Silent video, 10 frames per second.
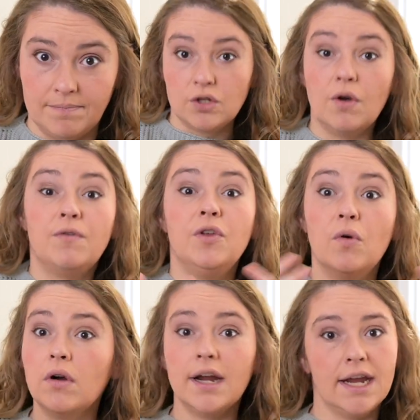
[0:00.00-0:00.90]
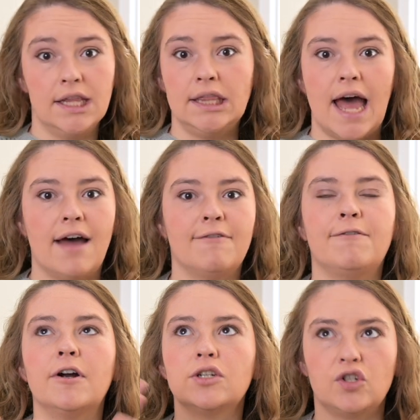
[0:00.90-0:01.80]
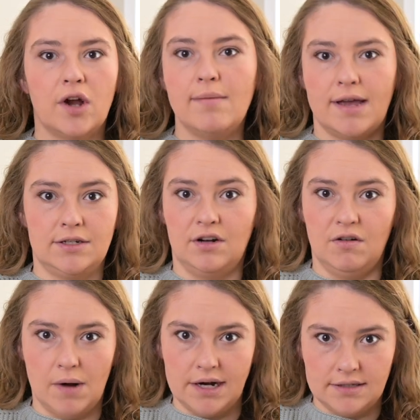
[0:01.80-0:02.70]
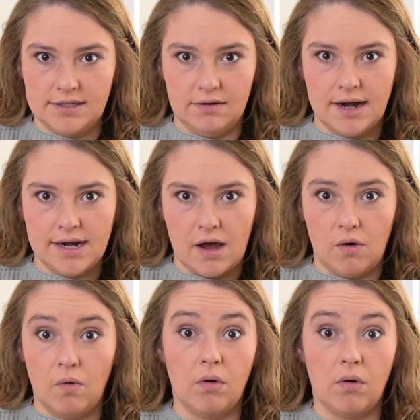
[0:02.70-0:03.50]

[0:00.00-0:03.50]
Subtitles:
So if you're in that first trimester of pregnancy right now,